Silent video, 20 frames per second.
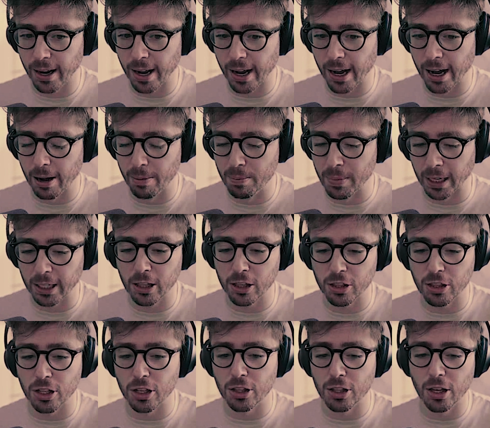Like
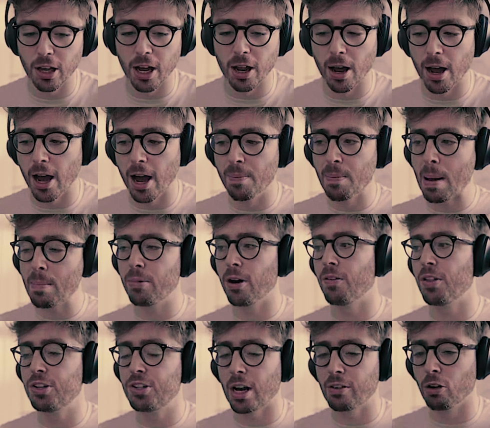a member of
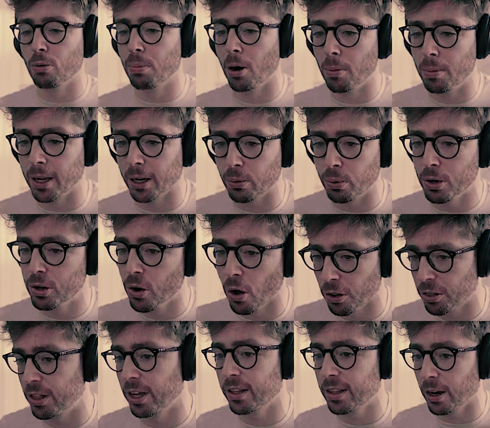the general public would
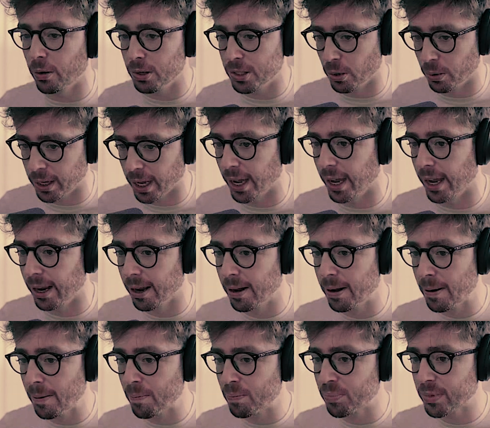not think that was okay.
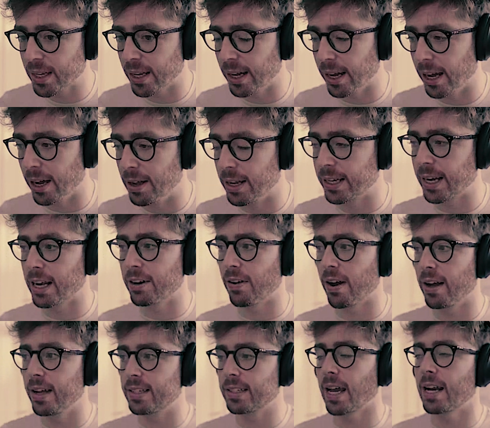
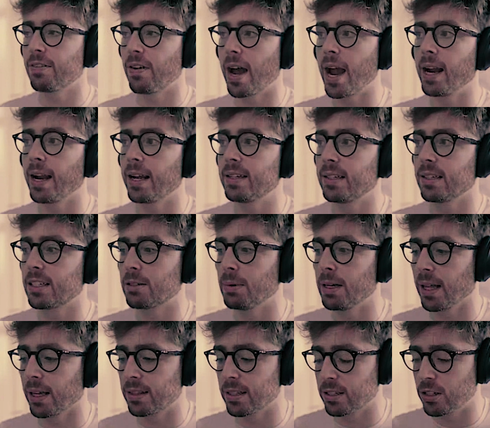It's kind of highlighting to me
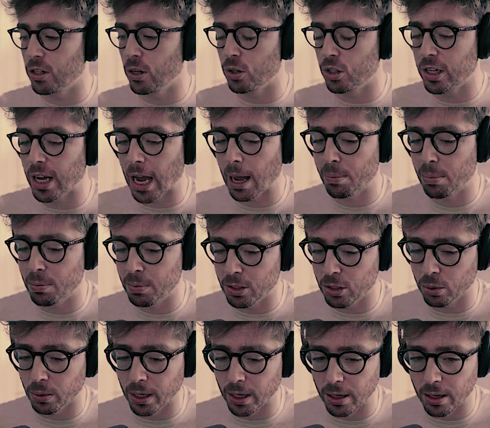like this huge gap
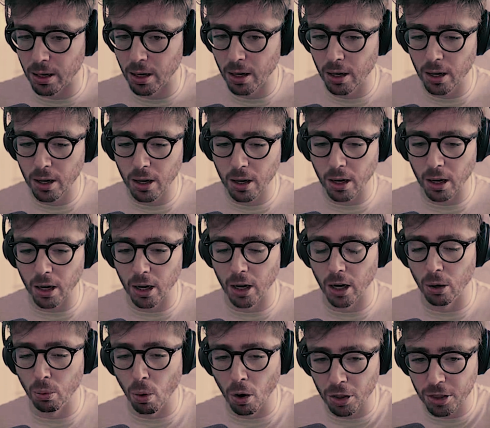between
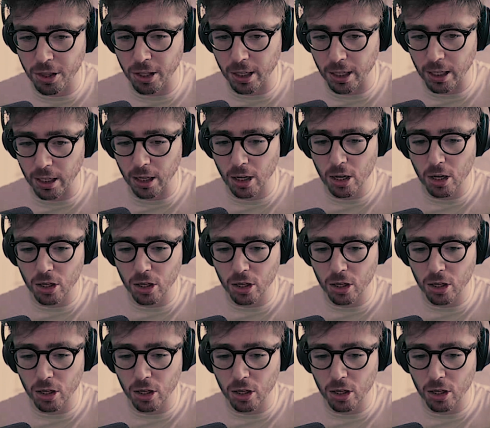what the